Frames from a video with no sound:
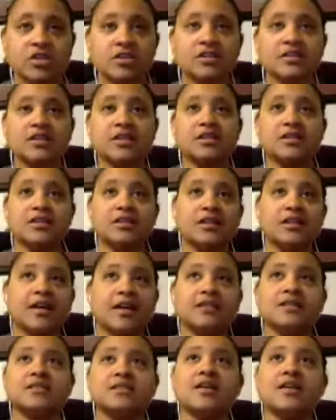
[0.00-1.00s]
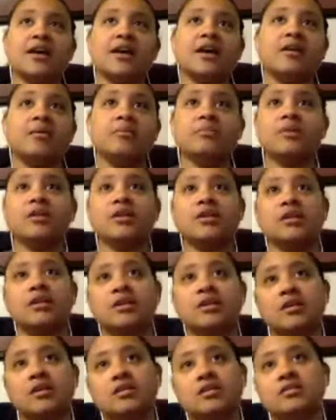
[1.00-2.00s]
said that at the time that
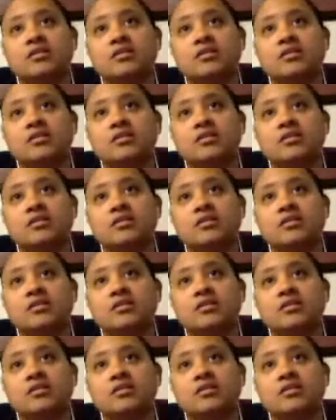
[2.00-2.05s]
he